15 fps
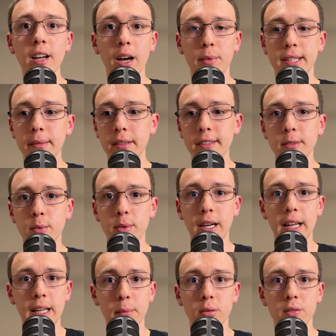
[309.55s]
Sometimes when
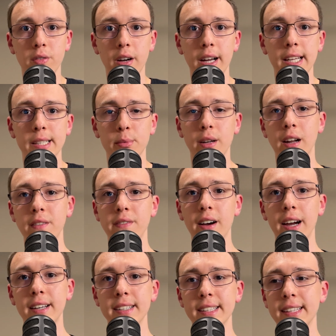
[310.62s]
I improvise, what I
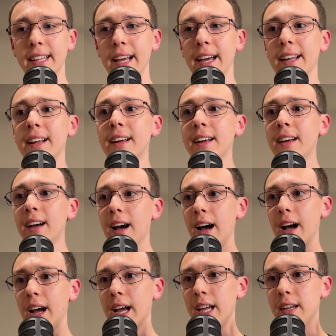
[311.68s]
find is that
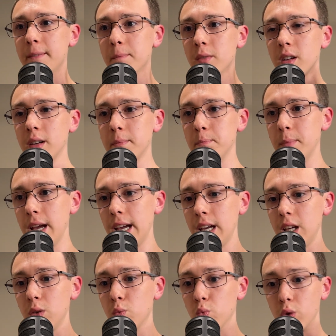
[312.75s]
I
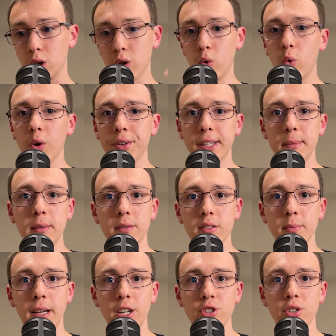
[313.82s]
may record some
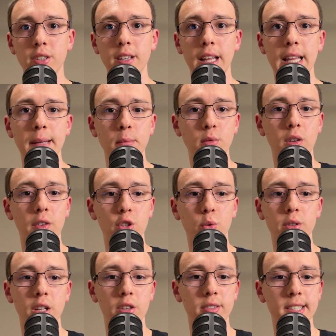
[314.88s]
information and then move on to
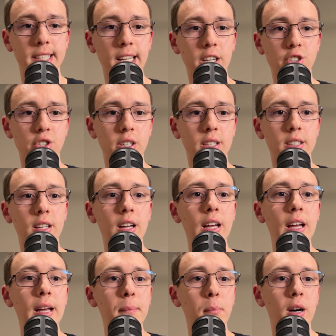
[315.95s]
another section.
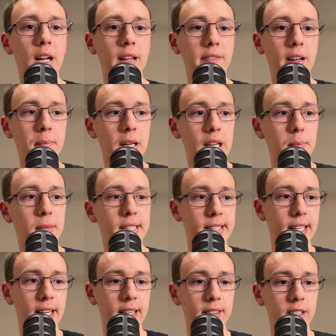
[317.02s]
But if I make a
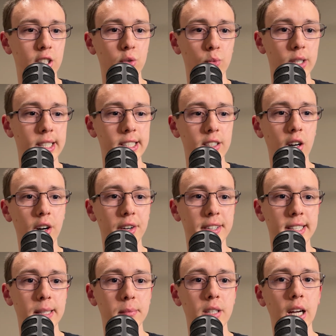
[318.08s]
mistake and need to restart,
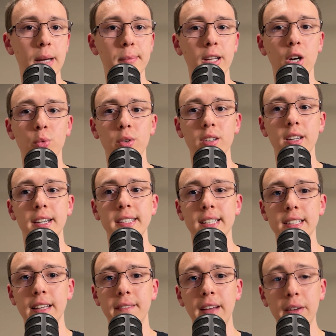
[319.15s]
sometimes I'll realize I
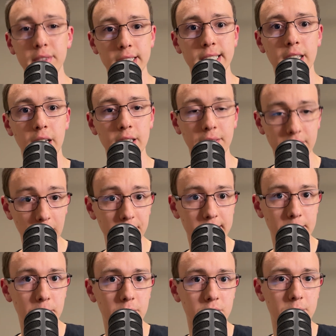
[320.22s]
left out
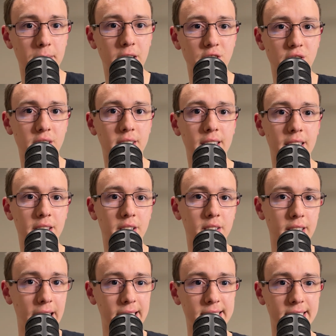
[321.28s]
some information in the
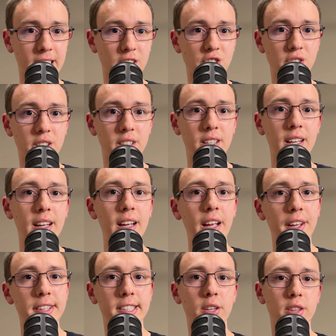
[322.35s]
last section.
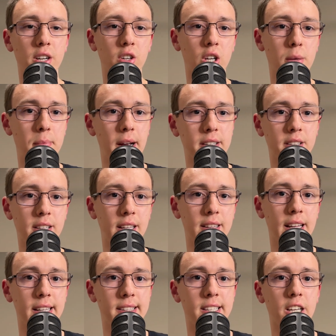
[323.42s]
And so then I'll go back to that
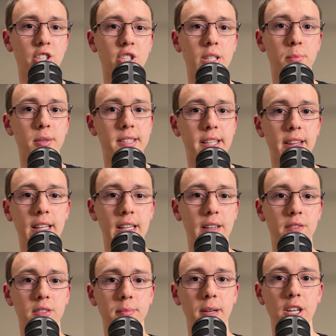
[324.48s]
last section, present that
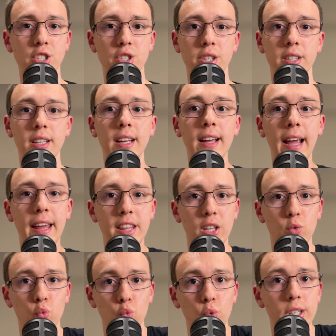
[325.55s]
information, and
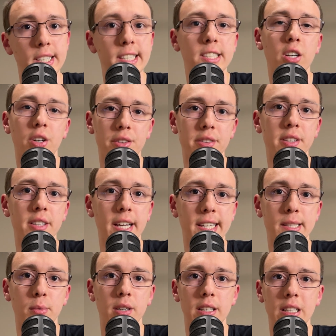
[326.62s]
then restart the next
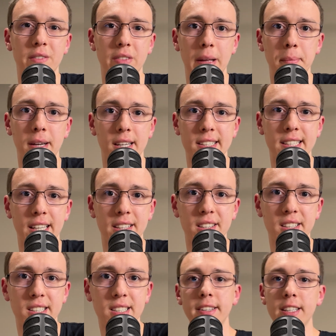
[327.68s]
one, if that makes
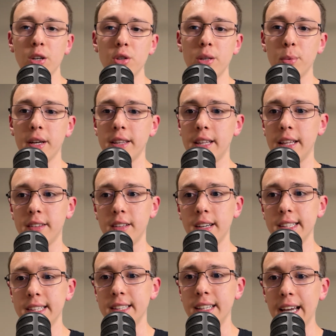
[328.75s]
sense. And so what that
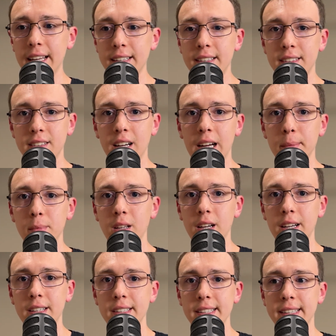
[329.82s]
does in the editing
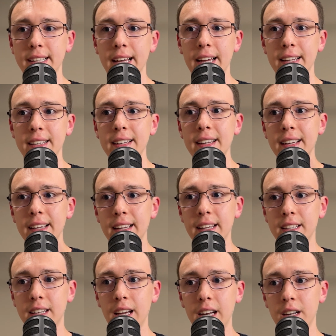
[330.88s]
timeline is that
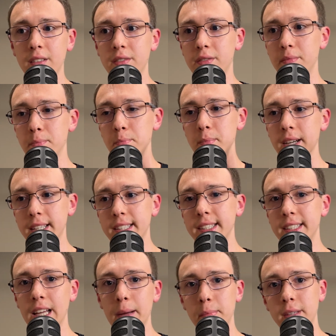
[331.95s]
it kind of
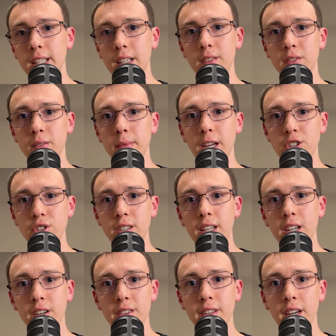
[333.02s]
mixes up the information
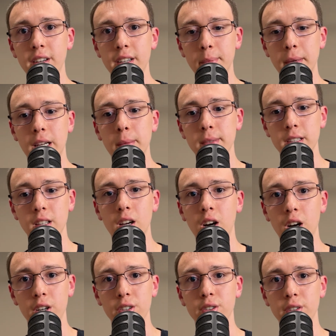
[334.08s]
here and there, and it becomes a lot
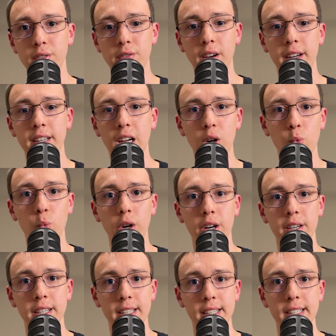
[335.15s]
harder to find out where
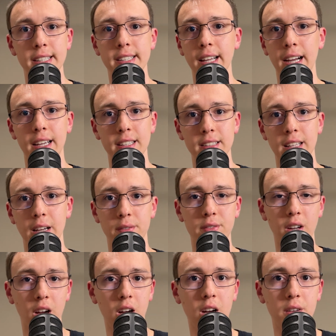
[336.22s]
it is I left
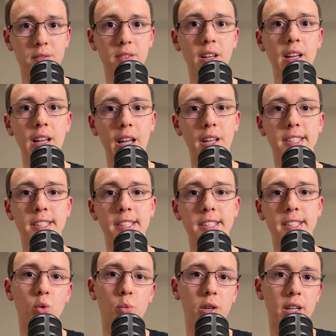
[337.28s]
off. And
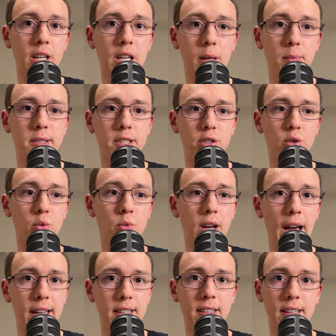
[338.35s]
so when it comes to
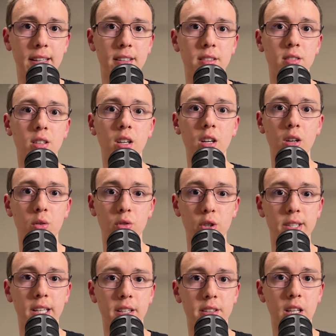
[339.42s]
editing,
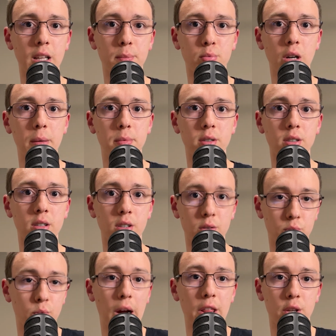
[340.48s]
using a teleprompter, or
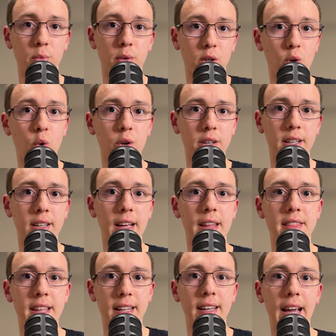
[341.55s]
rather recording
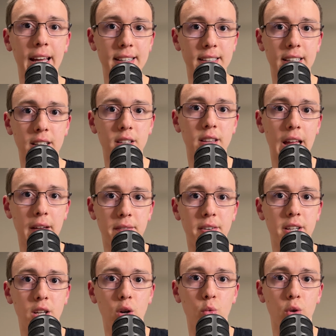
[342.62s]
and then editing that
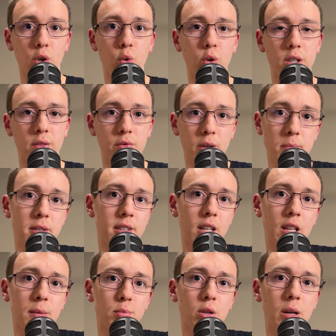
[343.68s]
video recorded from the
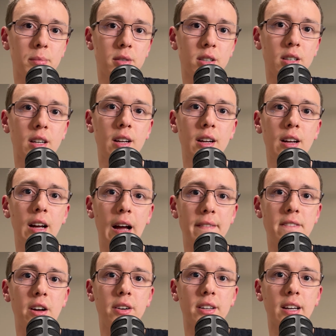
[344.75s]
teleprompter, I
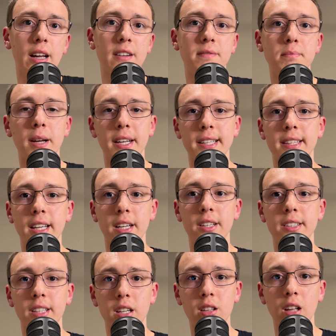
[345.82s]
found it kind of makes
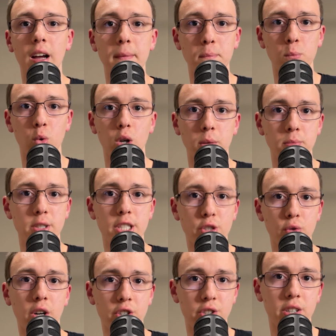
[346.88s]
things a lot more
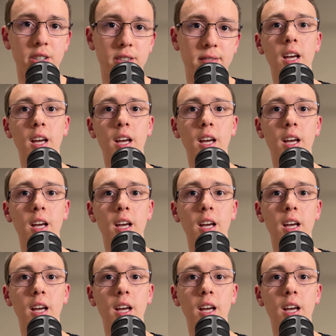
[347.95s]
structured.